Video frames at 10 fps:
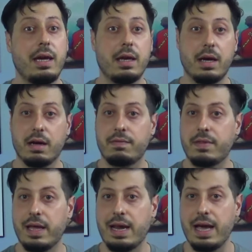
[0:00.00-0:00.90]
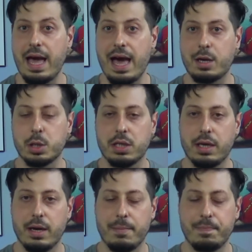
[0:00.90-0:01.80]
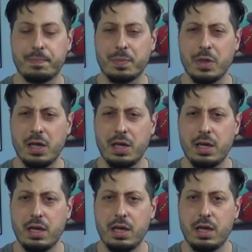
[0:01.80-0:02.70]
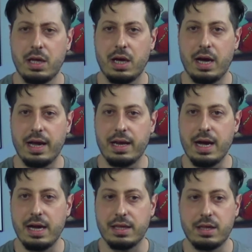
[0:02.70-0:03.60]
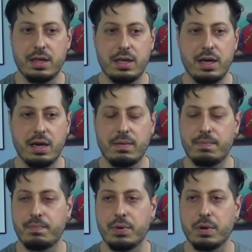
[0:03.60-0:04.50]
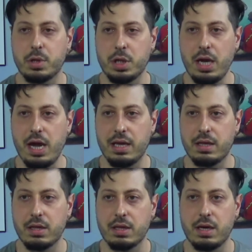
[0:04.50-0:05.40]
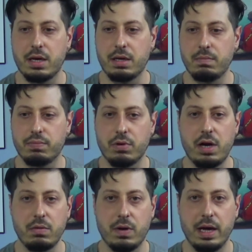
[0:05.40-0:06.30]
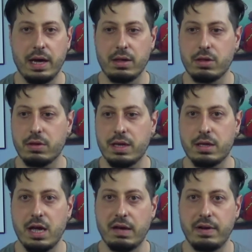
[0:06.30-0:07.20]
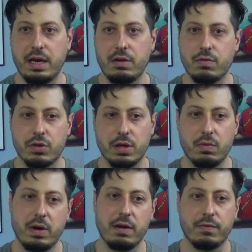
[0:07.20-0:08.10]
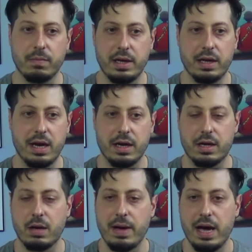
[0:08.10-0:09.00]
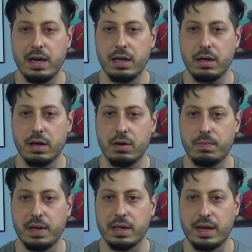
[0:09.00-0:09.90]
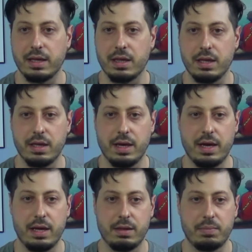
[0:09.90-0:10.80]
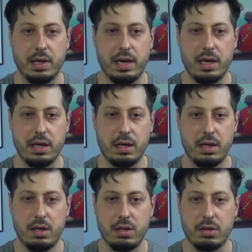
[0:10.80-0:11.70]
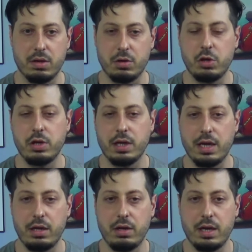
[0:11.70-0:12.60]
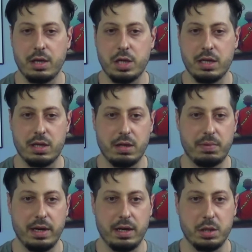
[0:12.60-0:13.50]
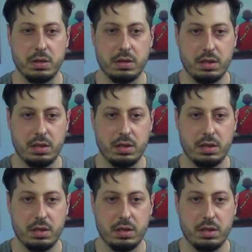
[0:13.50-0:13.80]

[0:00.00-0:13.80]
enough that I actually I got to see it perchance on Broadway, so that's kind of an interesting way for me to kind of come at it, you know, because I got to see the play. So you didn't get a chance to see the play, did you?